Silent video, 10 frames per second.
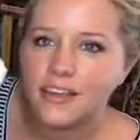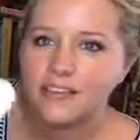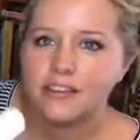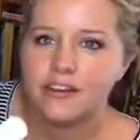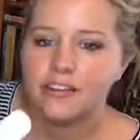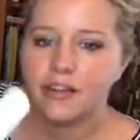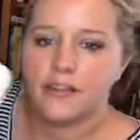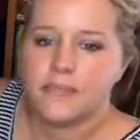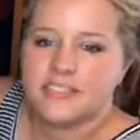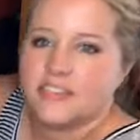sorry,
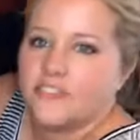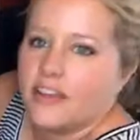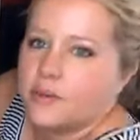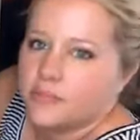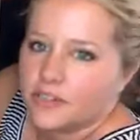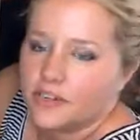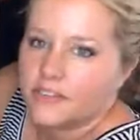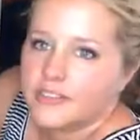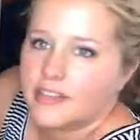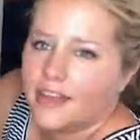let me see if it helps to turn
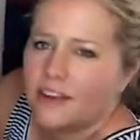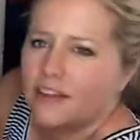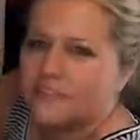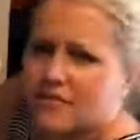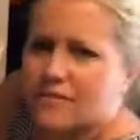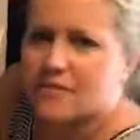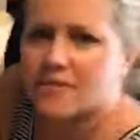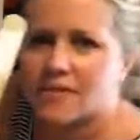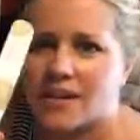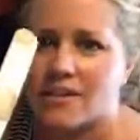this light off.
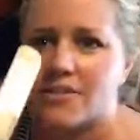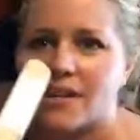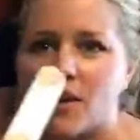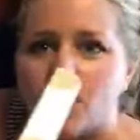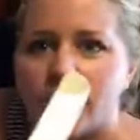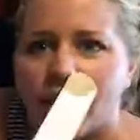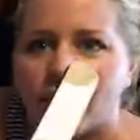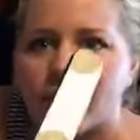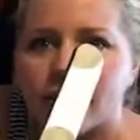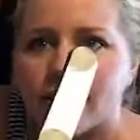Can you see? Oh yeah,
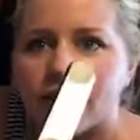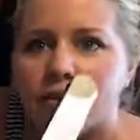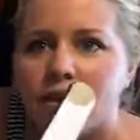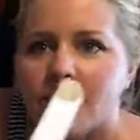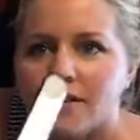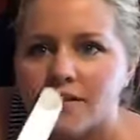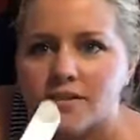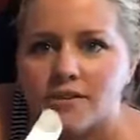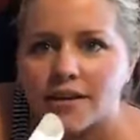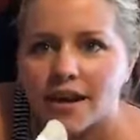there you go. So
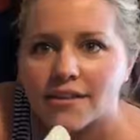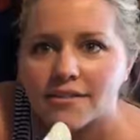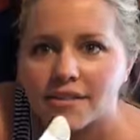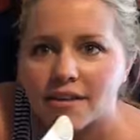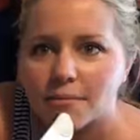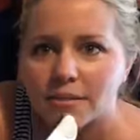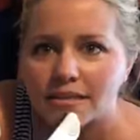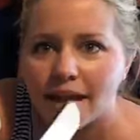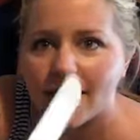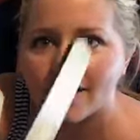you can kind of see the
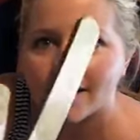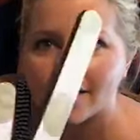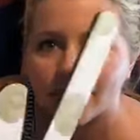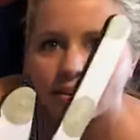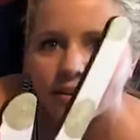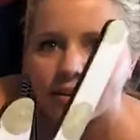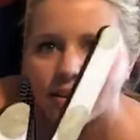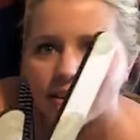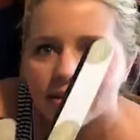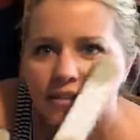metallic
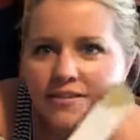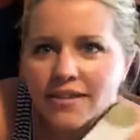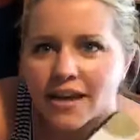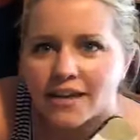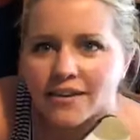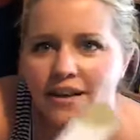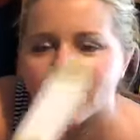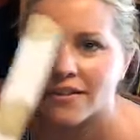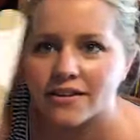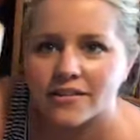tan
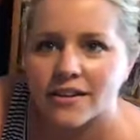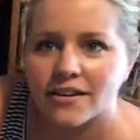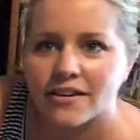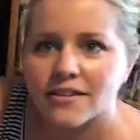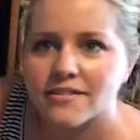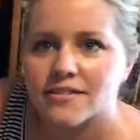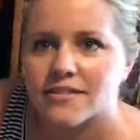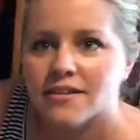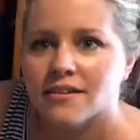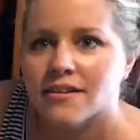color that it is.
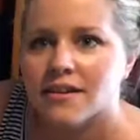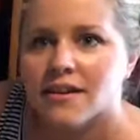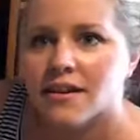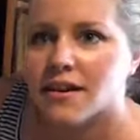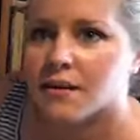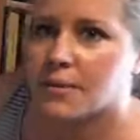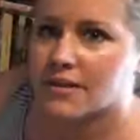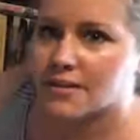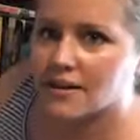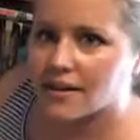But
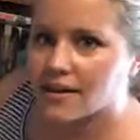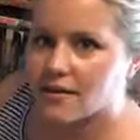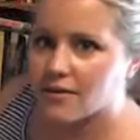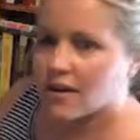it's gonna go,